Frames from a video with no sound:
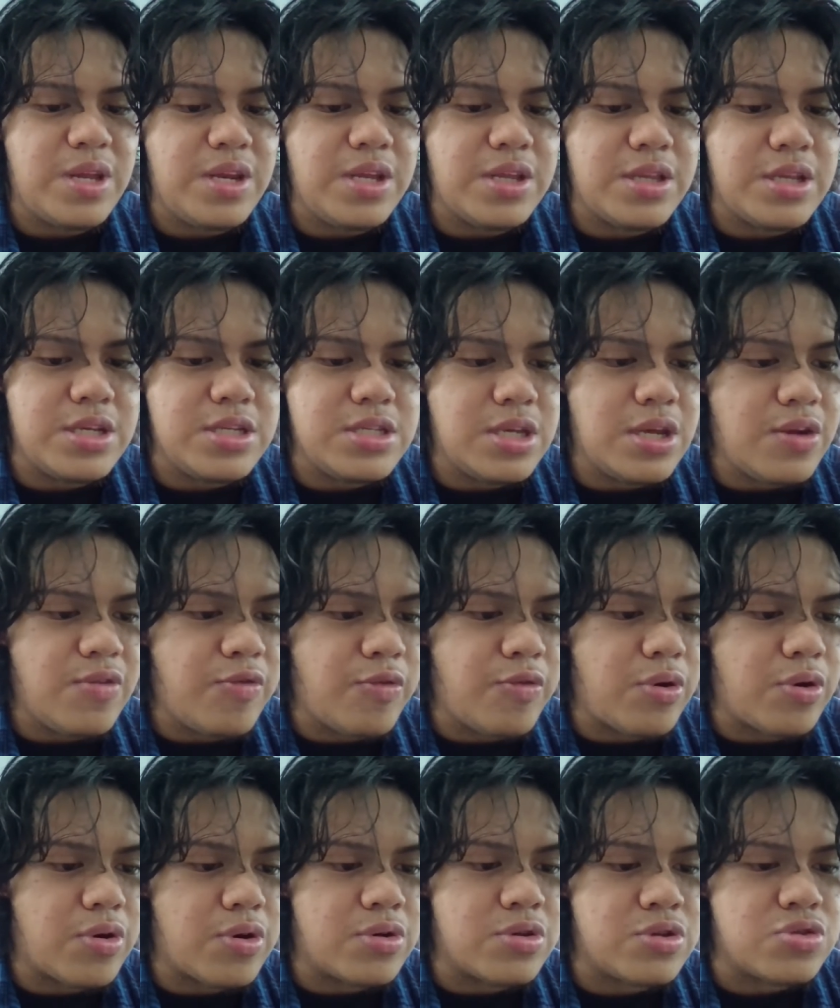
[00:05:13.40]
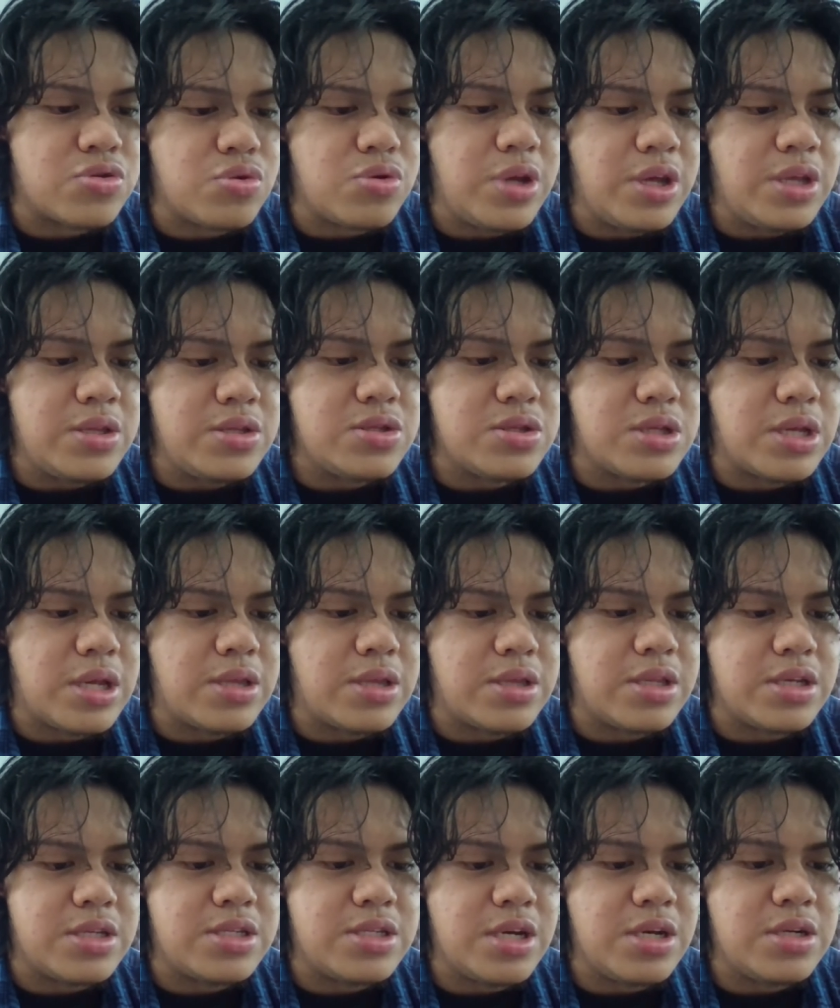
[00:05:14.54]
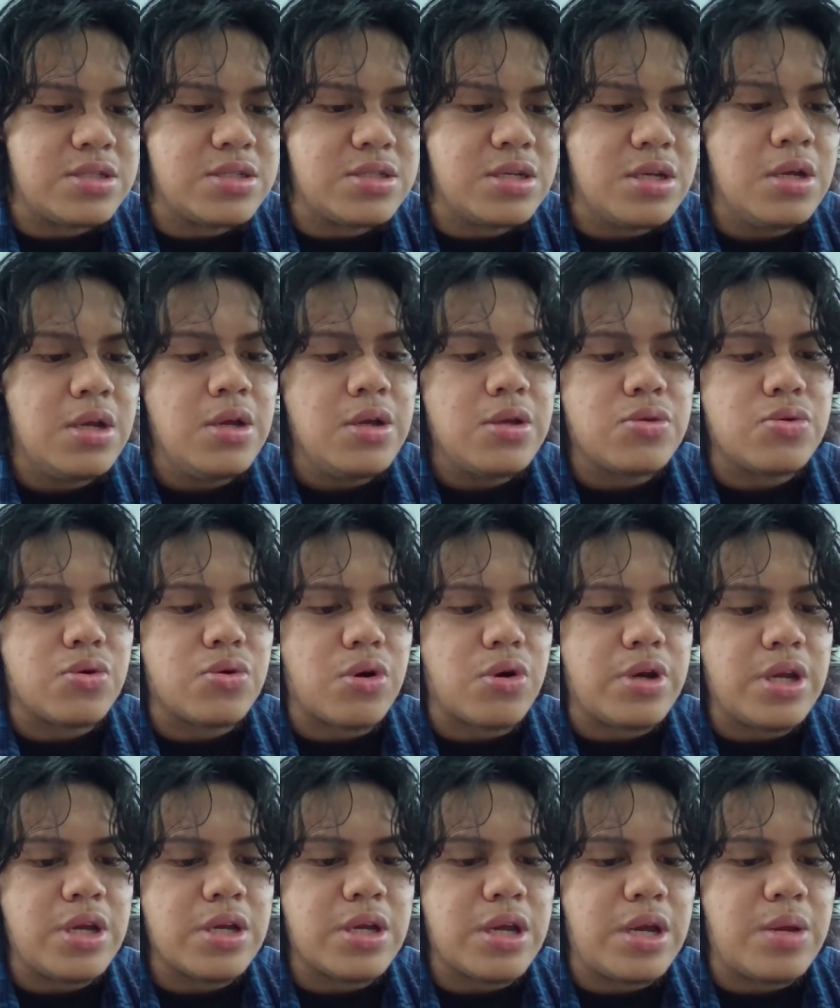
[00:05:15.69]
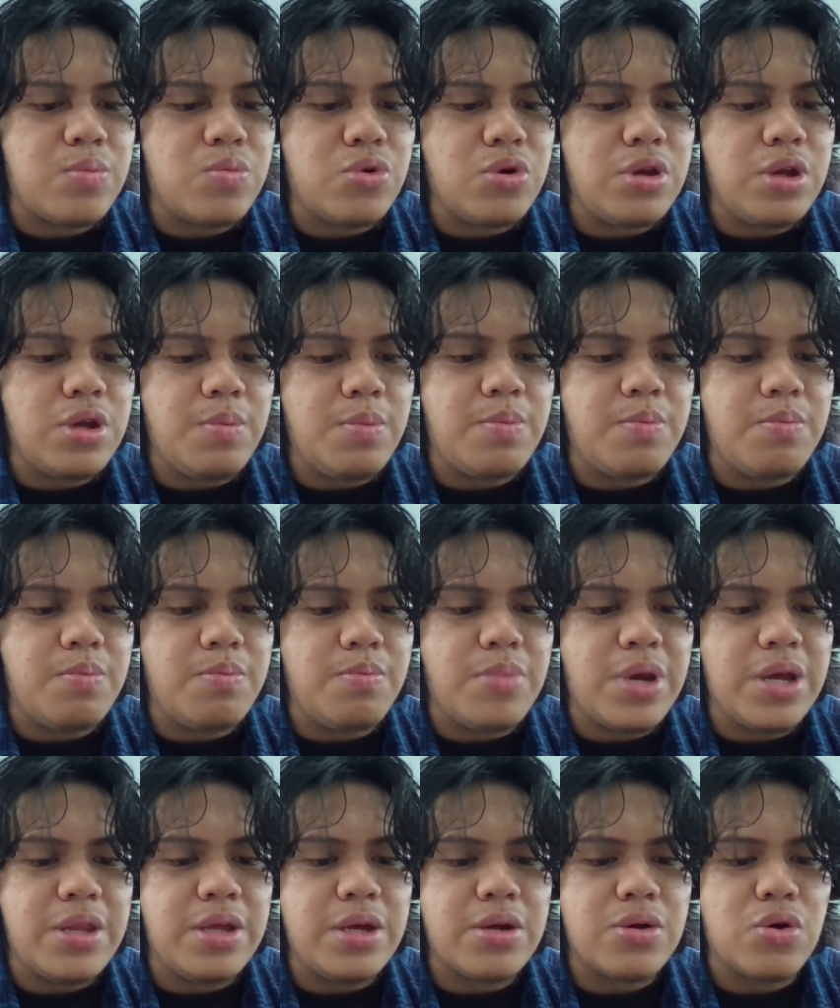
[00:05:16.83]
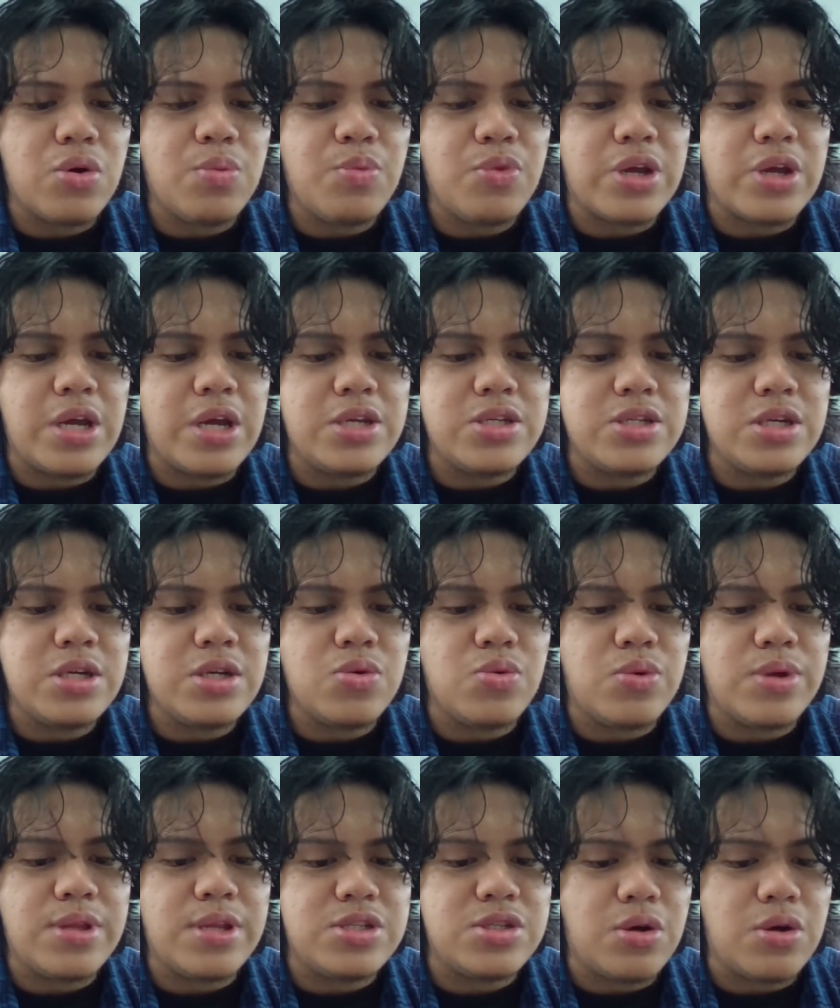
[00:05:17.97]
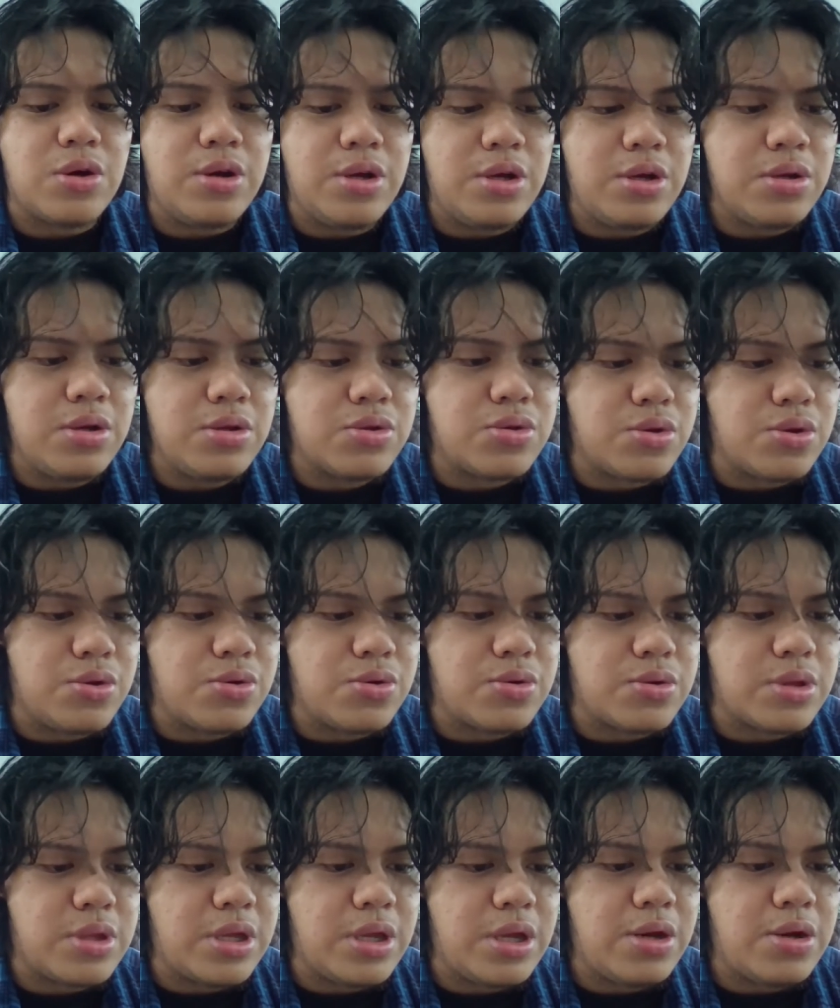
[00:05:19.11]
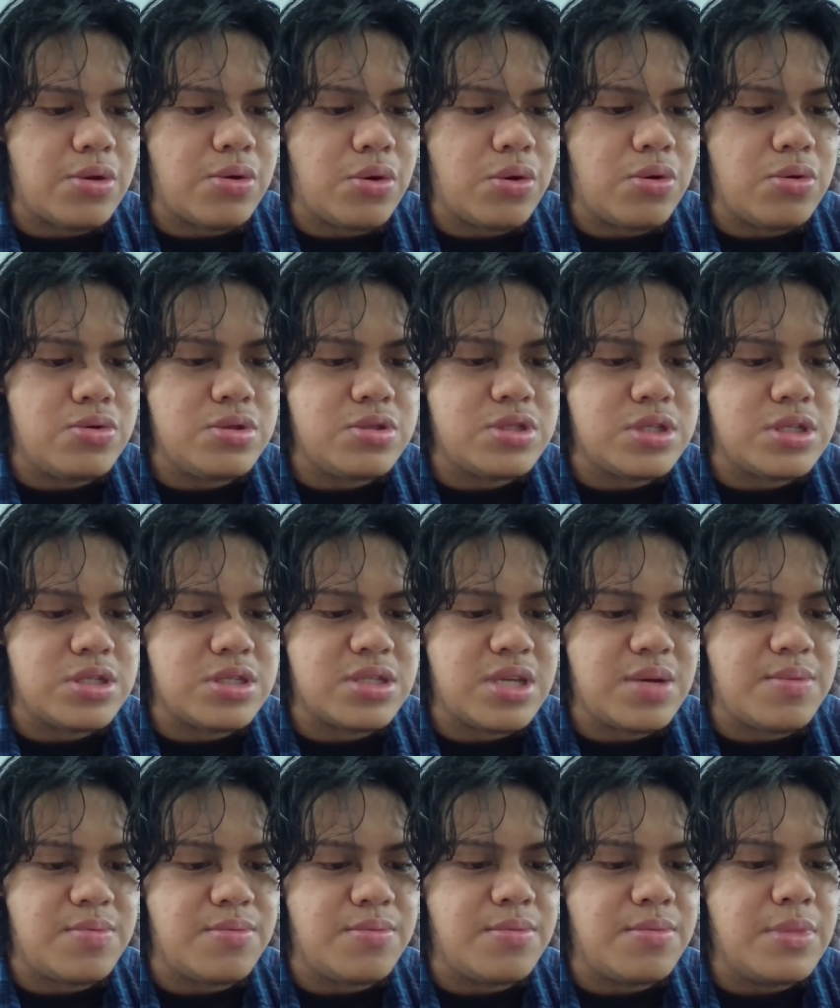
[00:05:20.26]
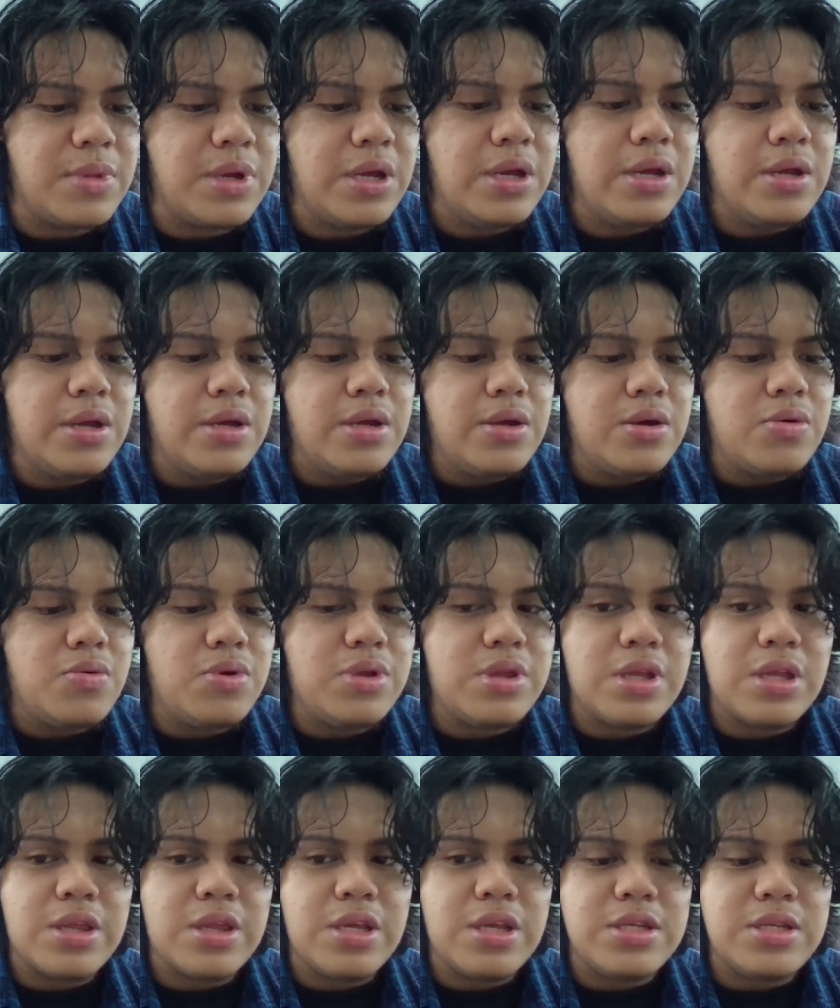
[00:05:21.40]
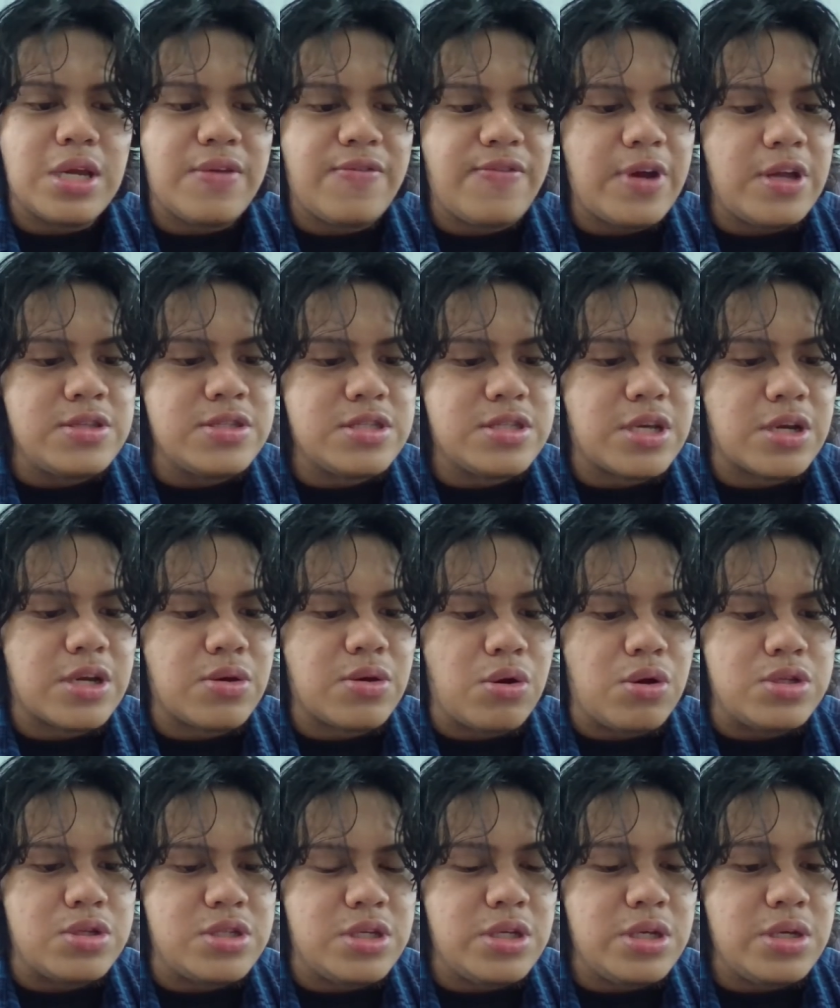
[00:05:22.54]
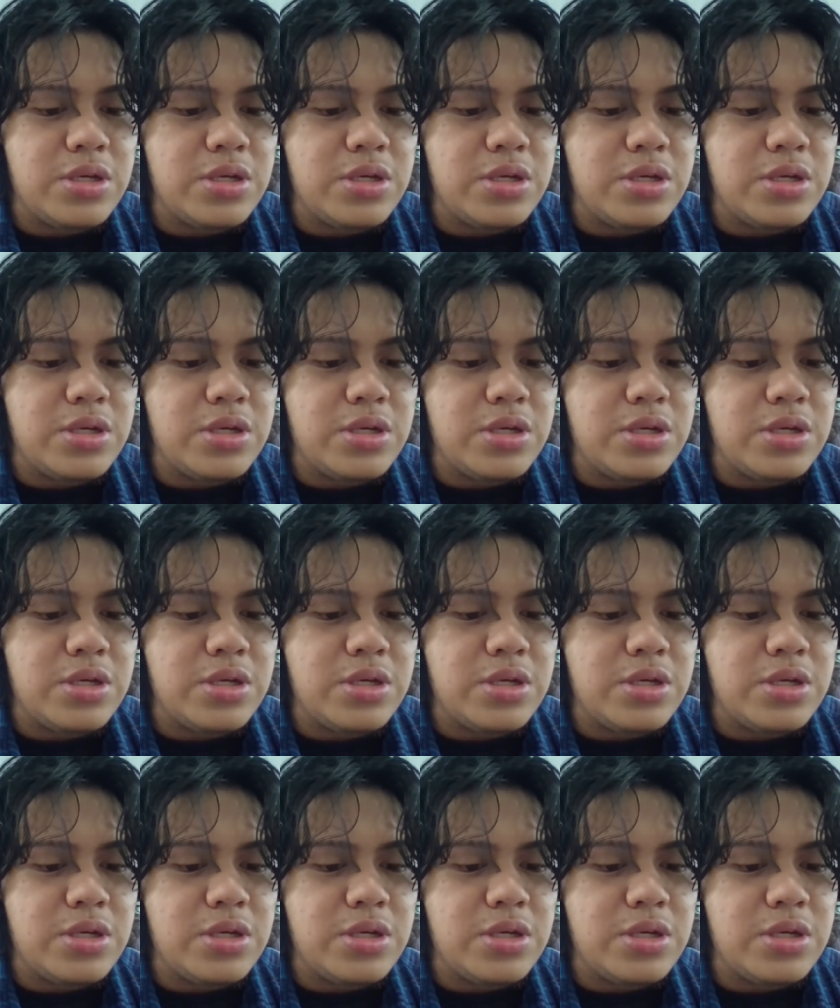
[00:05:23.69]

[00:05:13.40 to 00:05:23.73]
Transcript: easier for students and teachers to connect and build up better communication with each other through their own system. With this advanced technology,